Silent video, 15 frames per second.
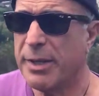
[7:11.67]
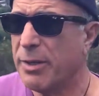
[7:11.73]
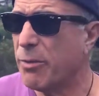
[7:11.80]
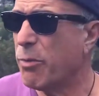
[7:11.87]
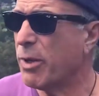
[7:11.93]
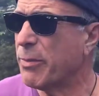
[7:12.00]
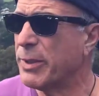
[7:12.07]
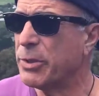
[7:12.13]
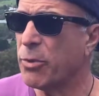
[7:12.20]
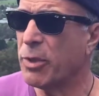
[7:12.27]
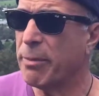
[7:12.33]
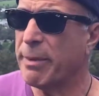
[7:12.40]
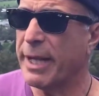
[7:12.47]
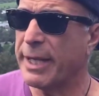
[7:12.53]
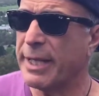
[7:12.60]
can we talk
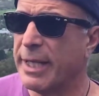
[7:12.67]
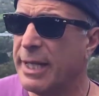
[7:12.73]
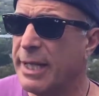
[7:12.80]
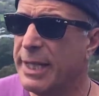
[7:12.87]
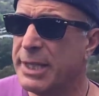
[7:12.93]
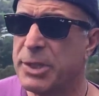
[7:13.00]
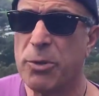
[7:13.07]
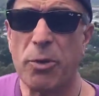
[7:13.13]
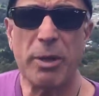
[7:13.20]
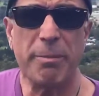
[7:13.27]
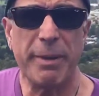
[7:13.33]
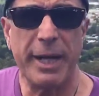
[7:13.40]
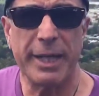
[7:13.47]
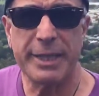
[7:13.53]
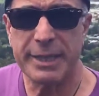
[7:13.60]
about? Let's talk
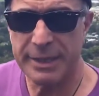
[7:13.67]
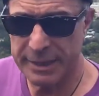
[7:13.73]
about